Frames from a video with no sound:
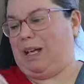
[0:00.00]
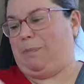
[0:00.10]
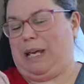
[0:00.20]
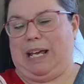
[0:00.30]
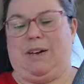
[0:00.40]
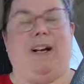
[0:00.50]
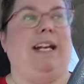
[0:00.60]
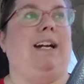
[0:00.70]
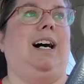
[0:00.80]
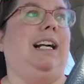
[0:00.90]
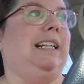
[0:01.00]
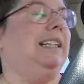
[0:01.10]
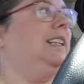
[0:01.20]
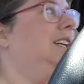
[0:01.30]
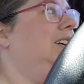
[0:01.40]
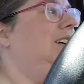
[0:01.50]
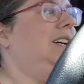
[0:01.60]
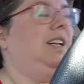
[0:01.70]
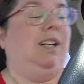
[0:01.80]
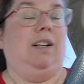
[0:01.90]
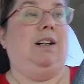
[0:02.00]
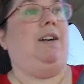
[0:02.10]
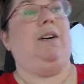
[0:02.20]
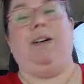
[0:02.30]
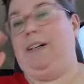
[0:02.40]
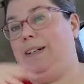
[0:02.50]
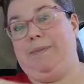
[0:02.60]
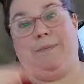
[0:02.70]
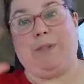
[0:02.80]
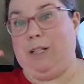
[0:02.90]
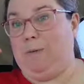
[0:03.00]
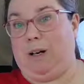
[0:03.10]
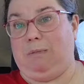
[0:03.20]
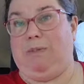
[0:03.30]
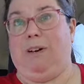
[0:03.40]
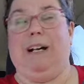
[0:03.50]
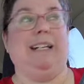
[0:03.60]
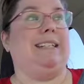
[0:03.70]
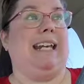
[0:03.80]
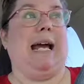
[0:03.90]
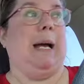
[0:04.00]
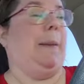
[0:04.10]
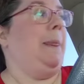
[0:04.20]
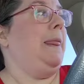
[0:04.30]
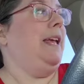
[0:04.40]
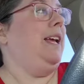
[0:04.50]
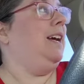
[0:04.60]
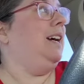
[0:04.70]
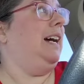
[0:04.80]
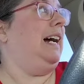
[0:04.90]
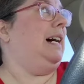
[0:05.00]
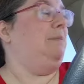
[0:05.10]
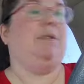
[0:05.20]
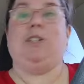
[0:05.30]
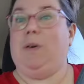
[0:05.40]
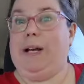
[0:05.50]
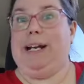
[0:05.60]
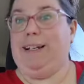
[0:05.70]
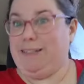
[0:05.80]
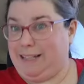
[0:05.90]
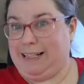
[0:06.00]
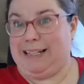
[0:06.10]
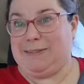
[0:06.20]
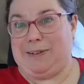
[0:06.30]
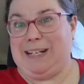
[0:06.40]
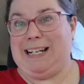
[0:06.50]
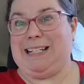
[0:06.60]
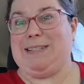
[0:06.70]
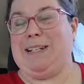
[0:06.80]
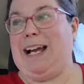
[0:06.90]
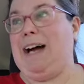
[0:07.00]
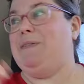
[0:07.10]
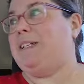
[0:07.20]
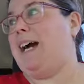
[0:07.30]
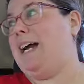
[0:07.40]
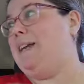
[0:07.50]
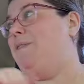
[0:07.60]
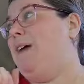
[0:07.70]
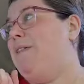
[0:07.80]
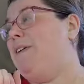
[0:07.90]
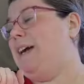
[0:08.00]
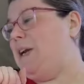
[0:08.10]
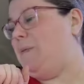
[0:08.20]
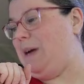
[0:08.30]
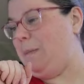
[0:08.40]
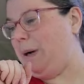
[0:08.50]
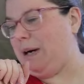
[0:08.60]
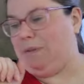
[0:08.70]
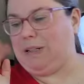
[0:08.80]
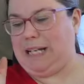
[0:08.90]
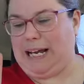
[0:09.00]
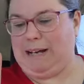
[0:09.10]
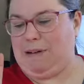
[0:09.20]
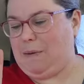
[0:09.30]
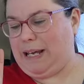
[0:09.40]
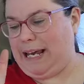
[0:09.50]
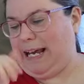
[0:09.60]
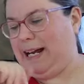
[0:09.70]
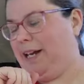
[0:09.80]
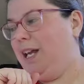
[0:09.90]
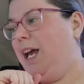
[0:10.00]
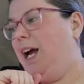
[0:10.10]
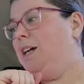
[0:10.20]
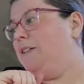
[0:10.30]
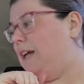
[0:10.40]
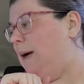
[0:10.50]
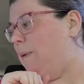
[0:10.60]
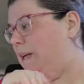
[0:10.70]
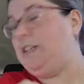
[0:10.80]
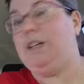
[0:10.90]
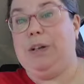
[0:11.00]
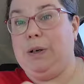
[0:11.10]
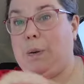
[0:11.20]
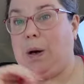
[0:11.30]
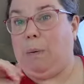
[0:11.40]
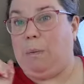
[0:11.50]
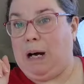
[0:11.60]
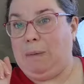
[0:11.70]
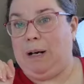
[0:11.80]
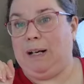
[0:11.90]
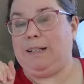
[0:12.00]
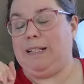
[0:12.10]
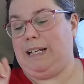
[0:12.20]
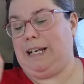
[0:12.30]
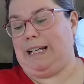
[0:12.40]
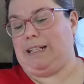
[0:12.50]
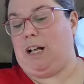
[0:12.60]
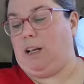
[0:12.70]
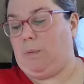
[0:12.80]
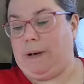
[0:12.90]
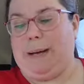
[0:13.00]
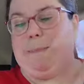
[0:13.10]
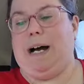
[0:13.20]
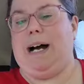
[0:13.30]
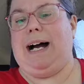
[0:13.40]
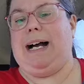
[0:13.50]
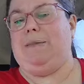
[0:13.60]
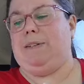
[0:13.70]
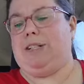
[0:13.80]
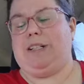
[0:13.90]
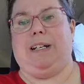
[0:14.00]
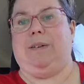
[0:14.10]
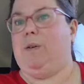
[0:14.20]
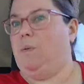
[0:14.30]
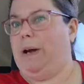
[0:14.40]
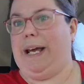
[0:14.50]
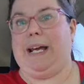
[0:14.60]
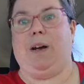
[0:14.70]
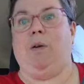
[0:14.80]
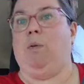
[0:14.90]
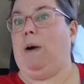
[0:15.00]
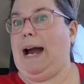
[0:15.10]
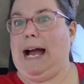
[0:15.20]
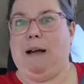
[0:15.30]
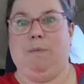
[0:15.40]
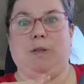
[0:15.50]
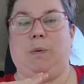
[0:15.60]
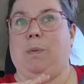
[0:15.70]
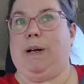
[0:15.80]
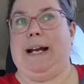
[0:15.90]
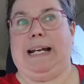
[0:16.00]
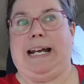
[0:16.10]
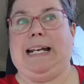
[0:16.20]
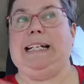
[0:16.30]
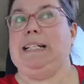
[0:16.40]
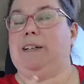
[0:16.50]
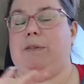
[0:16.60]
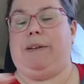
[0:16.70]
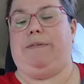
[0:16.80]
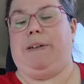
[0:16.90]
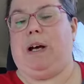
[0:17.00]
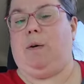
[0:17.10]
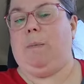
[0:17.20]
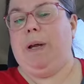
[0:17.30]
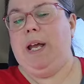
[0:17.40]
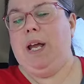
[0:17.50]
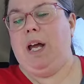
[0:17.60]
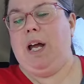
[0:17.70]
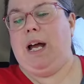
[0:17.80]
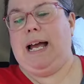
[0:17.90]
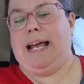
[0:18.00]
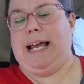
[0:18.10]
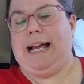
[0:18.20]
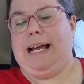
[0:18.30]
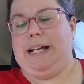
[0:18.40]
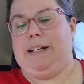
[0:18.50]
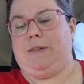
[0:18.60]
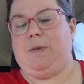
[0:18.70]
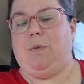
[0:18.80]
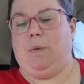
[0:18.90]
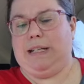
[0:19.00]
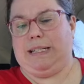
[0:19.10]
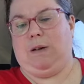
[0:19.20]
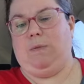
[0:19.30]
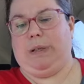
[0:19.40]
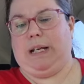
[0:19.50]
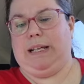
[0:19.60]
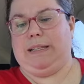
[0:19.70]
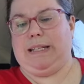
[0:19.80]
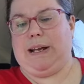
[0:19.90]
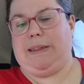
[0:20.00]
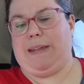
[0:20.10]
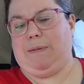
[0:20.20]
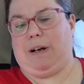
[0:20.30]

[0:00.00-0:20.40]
pink hoodie on, and oh, I'm too warm for it, yeah um, enjoying it. It is really nice to have this kind of weather in November. We'll take it while we can. So I went to Walmart and Dollarama. I was just in quick, grabbed what I needed. Didn't really film and was out because they, they were